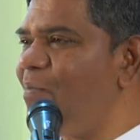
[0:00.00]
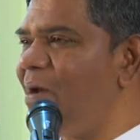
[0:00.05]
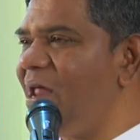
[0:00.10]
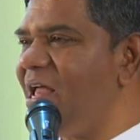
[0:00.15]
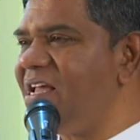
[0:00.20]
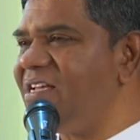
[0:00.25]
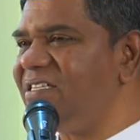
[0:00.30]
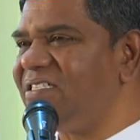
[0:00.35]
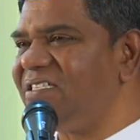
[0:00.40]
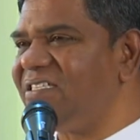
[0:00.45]

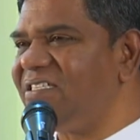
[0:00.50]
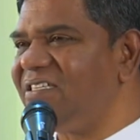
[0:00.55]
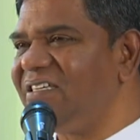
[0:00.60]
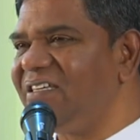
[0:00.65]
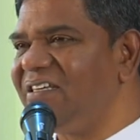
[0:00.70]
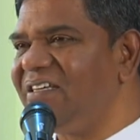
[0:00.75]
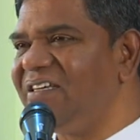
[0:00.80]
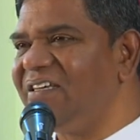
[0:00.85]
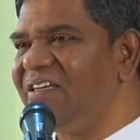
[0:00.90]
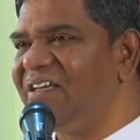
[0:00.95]
place.
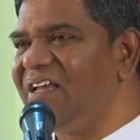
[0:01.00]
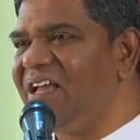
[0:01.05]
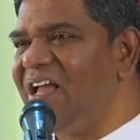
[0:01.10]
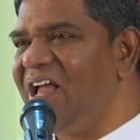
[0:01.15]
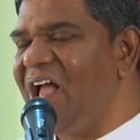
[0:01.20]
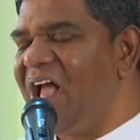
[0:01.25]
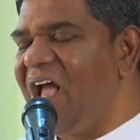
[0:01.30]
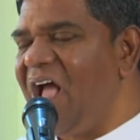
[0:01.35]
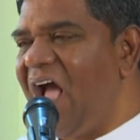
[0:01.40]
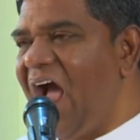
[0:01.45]

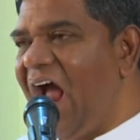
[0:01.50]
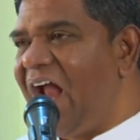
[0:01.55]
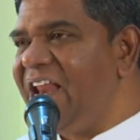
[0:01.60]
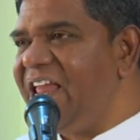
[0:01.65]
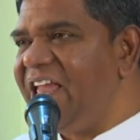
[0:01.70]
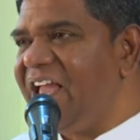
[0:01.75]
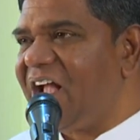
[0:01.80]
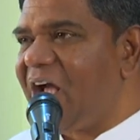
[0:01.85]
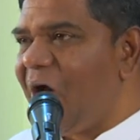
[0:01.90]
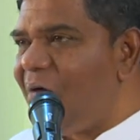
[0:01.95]
And
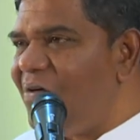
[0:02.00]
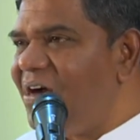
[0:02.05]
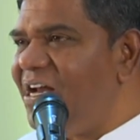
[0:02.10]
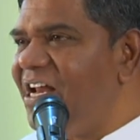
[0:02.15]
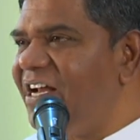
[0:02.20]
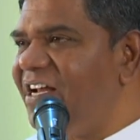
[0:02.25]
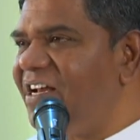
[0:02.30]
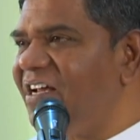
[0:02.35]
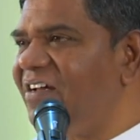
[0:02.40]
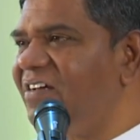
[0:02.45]
he covered
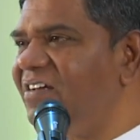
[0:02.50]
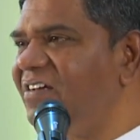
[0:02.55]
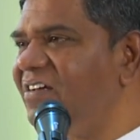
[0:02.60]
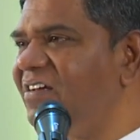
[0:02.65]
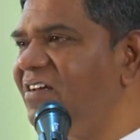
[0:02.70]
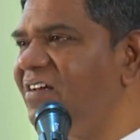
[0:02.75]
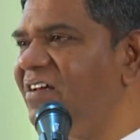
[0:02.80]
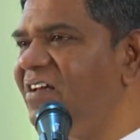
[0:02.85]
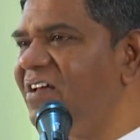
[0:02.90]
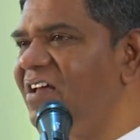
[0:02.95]
it.
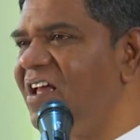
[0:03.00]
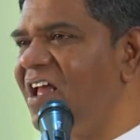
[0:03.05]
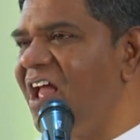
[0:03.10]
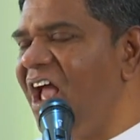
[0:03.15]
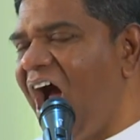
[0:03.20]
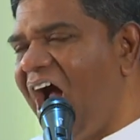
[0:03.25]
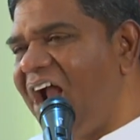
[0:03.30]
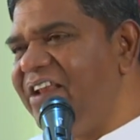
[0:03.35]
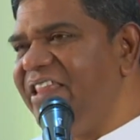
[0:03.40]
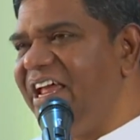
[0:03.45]

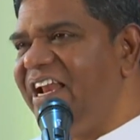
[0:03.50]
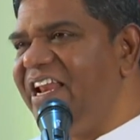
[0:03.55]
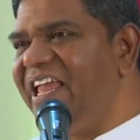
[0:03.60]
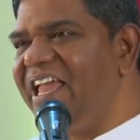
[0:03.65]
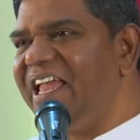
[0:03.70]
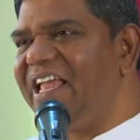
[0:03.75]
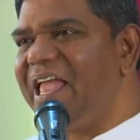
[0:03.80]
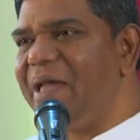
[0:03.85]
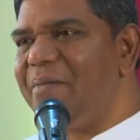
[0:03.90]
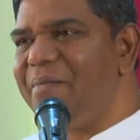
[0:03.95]
And then
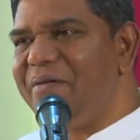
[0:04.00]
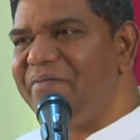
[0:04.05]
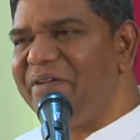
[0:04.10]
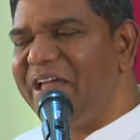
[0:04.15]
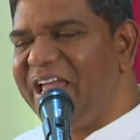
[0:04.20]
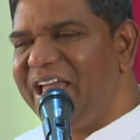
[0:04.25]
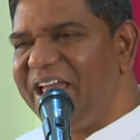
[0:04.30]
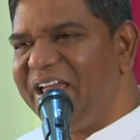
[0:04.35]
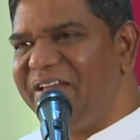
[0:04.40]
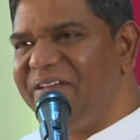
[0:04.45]
he came
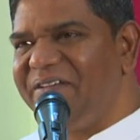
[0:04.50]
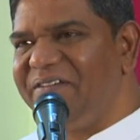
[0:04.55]
away.